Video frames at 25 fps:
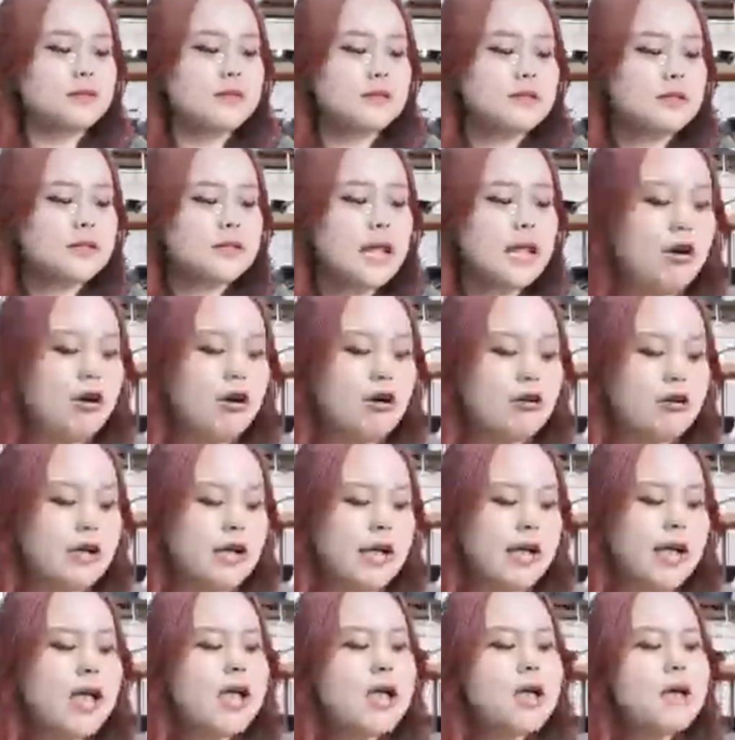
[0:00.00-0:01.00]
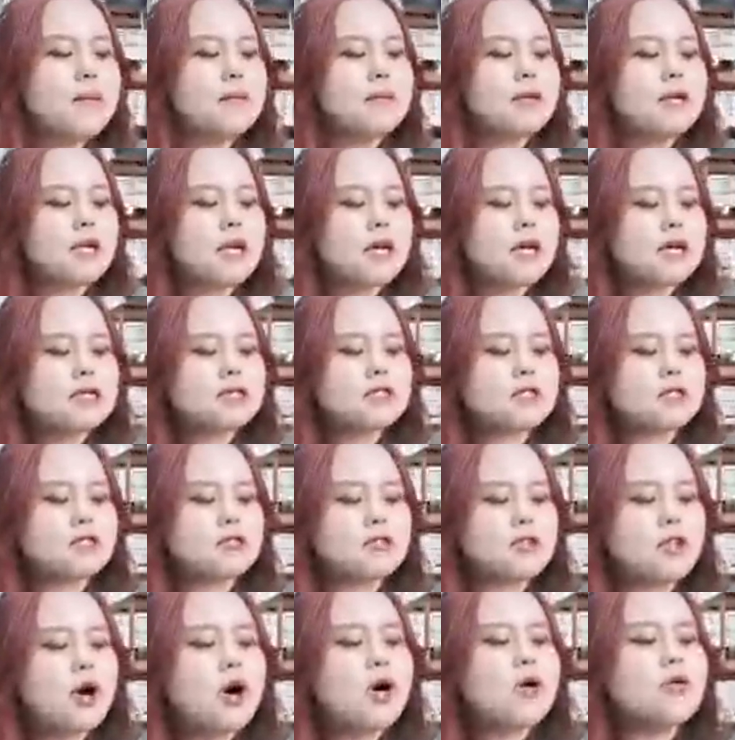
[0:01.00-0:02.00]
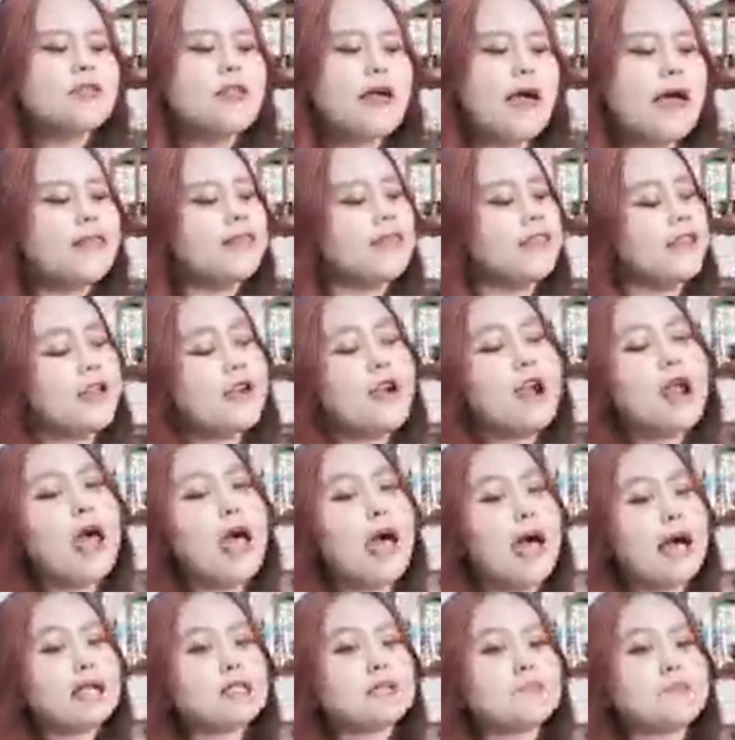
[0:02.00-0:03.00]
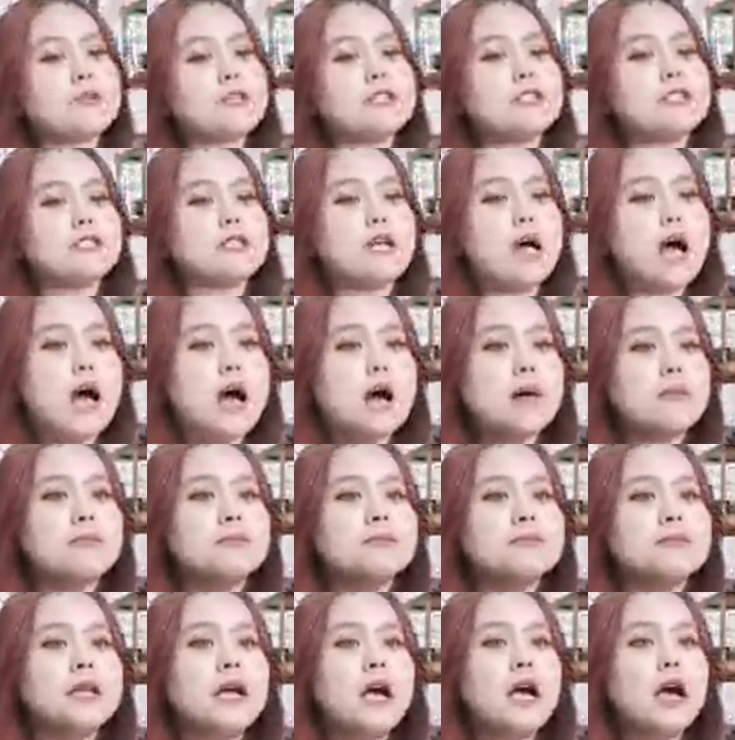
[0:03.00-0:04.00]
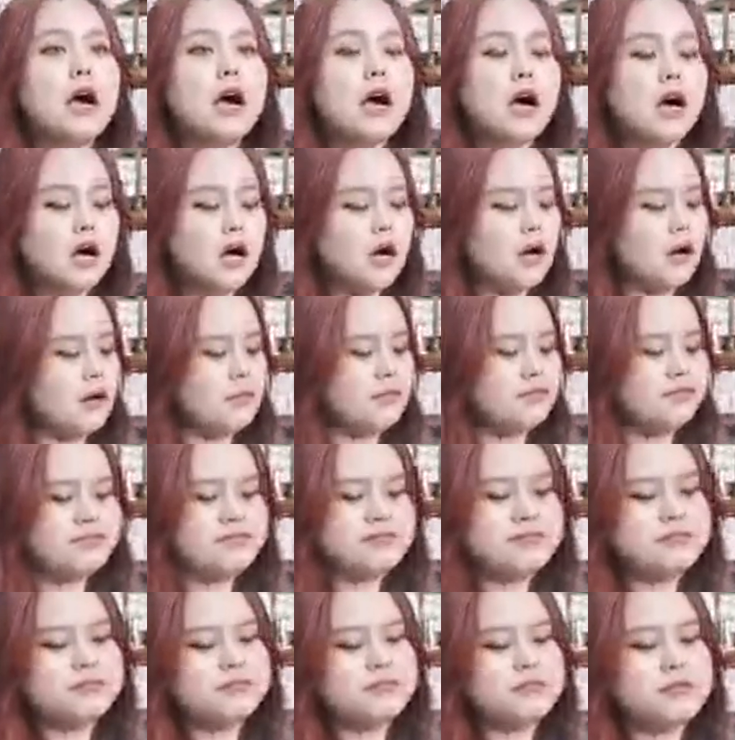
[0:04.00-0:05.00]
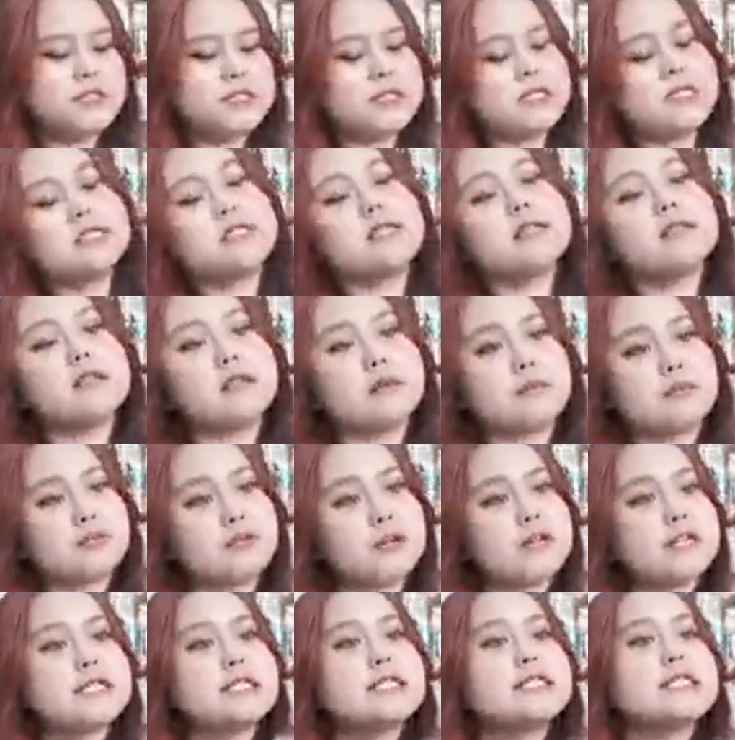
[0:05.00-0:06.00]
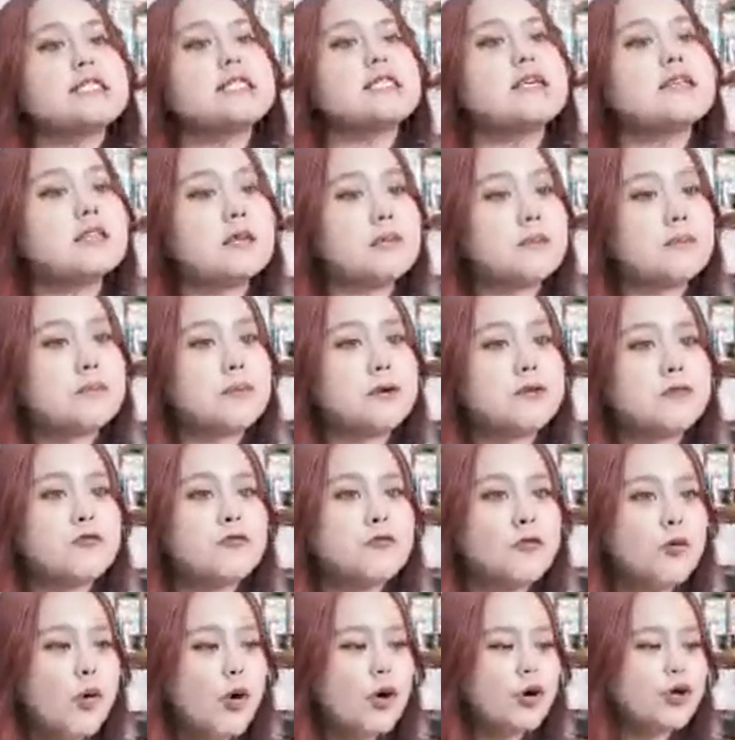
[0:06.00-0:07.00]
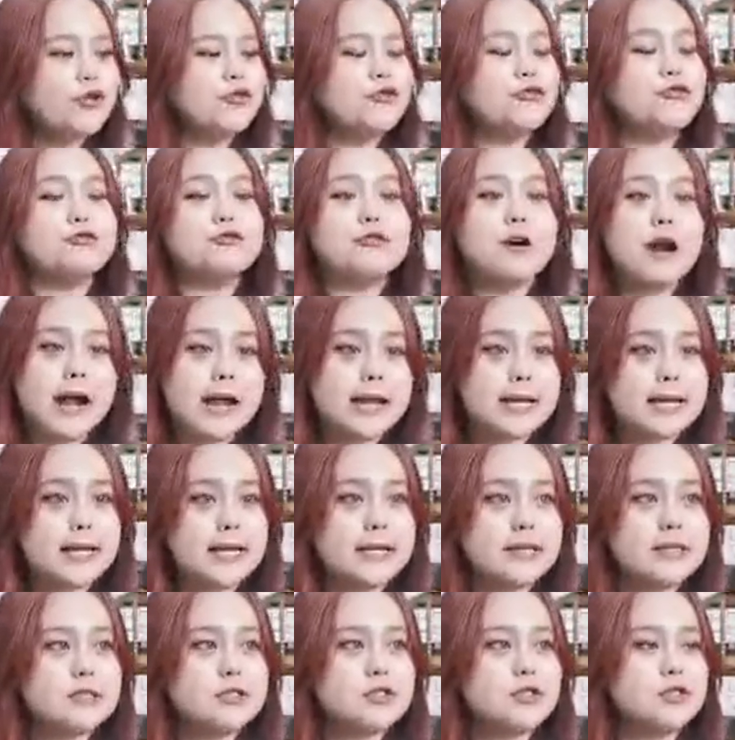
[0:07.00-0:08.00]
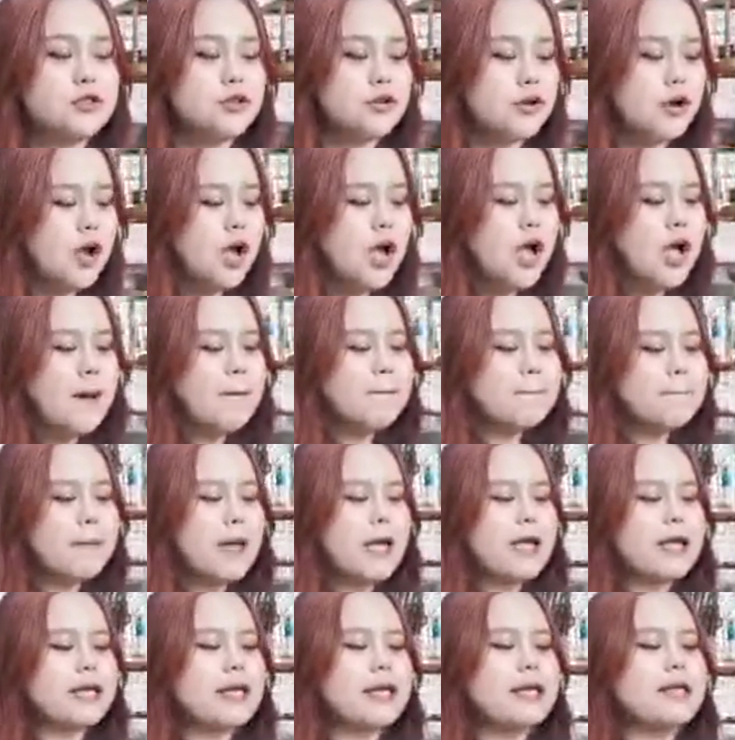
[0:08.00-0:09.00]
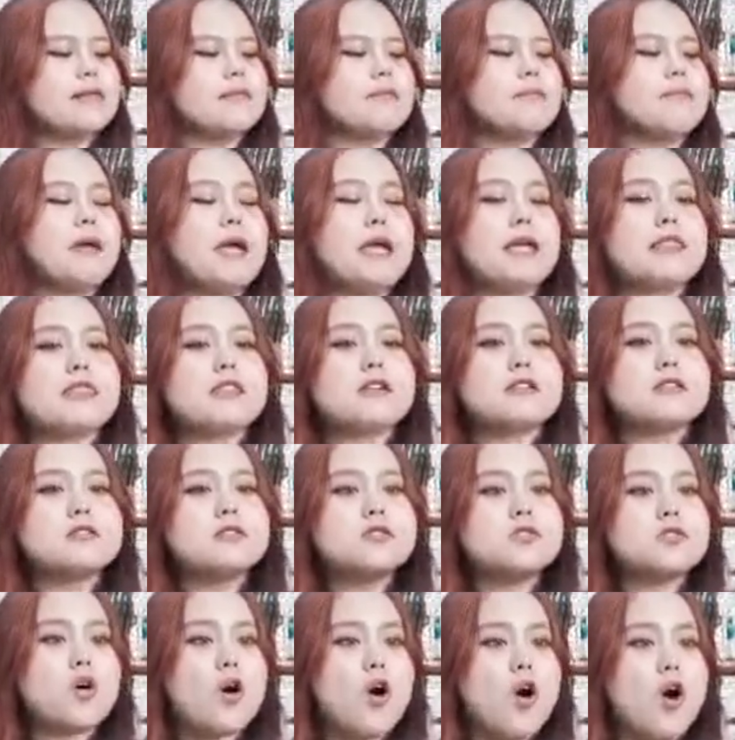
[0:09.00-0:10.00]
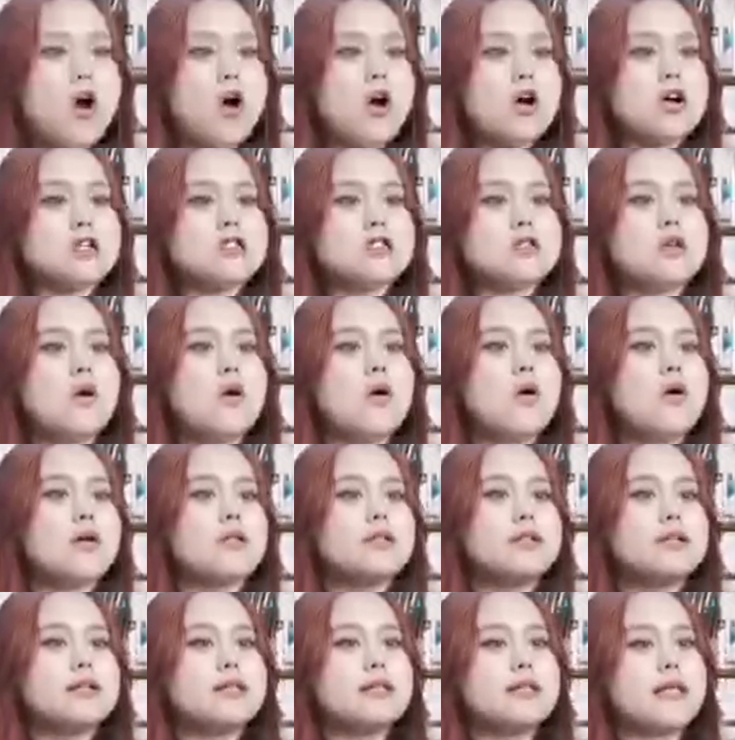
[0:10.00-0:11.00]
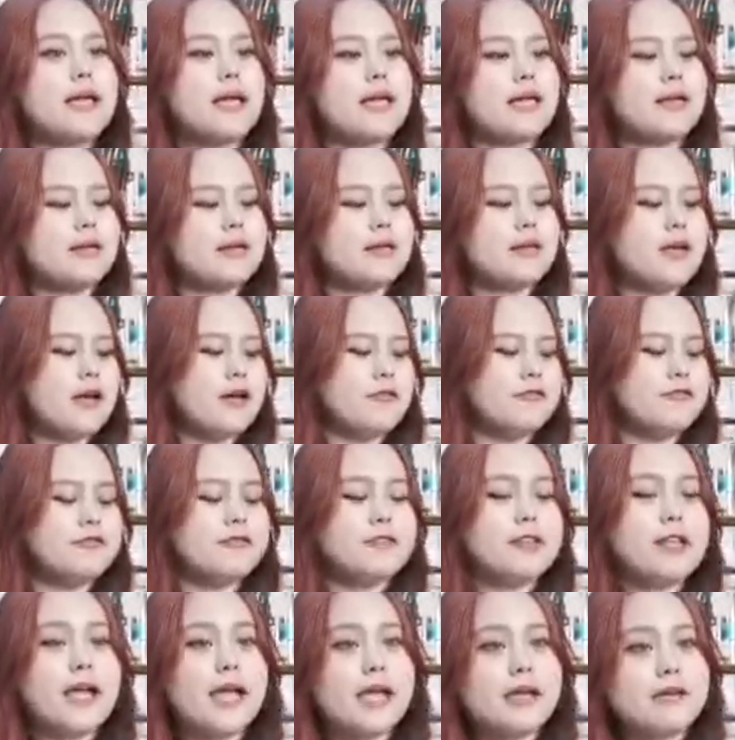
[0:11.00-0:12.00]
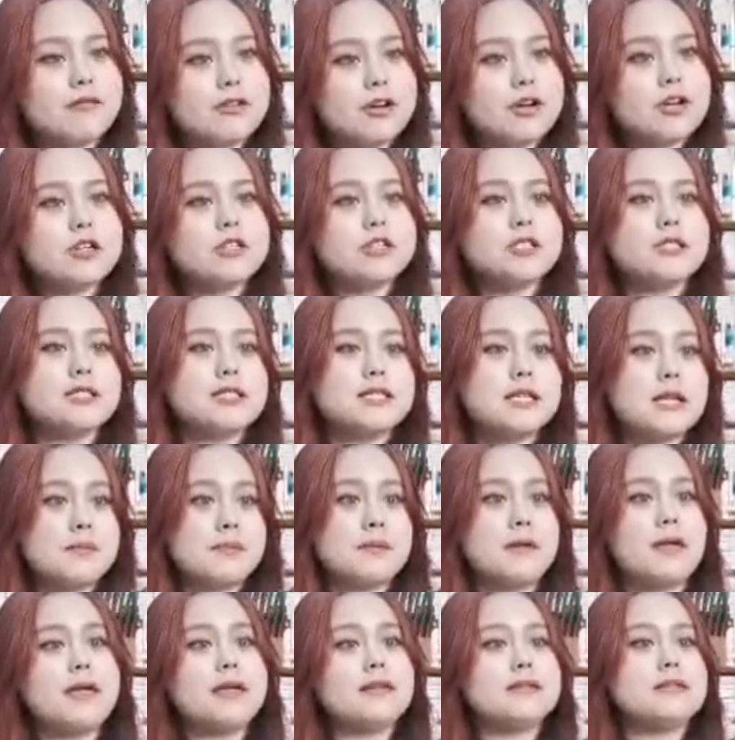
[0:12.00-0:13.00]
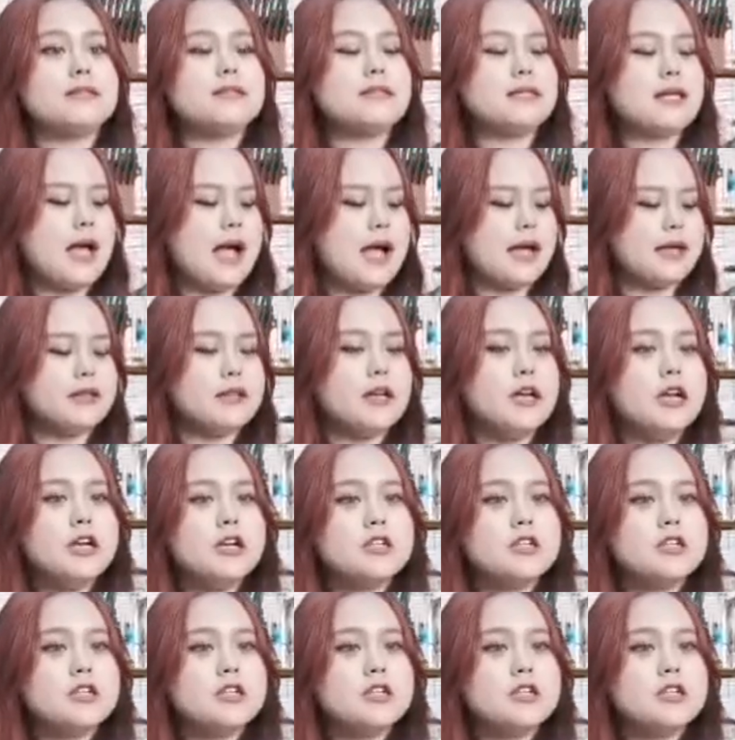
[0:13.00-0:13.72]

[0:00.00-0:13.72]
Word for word: now because you know that there has to be some uh, seasoning, pre-seasoning before you fried it to make it make the sauce all the like yeah flavors dip inside.